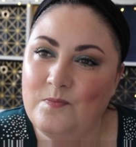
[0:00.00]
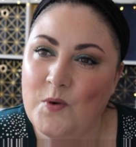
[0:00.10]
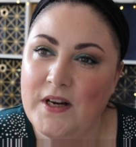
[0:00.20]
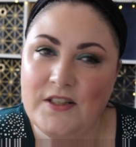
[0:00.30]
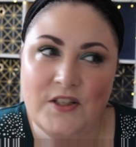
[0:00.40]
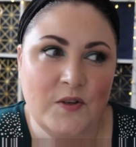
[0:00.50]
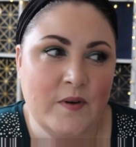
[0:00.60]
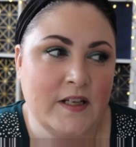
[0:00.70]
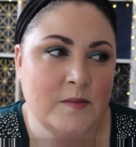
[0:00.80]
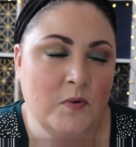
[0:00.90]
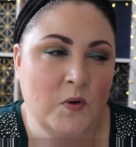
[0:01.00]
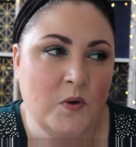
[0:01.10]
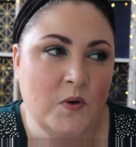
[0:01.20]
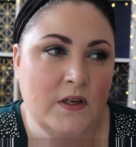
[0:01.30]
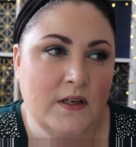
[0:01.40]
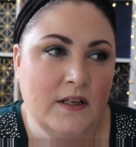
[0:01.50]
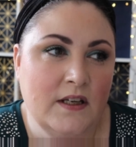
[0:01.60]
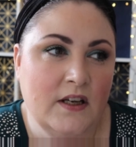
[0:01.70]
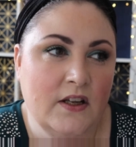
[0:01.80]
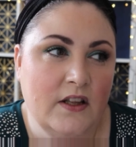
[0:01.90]
wanted to explore
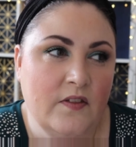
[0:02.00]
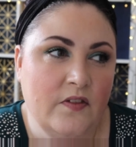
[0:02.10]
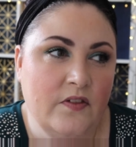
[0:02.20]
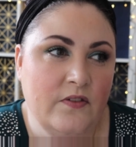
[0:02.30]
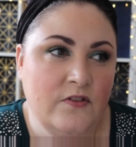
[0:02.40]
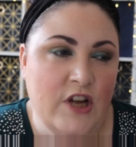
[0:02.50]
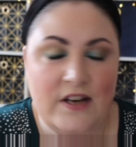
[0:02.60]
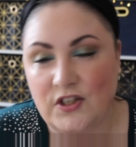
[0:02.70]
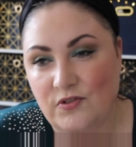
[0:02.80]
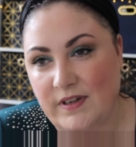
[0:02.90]
gendered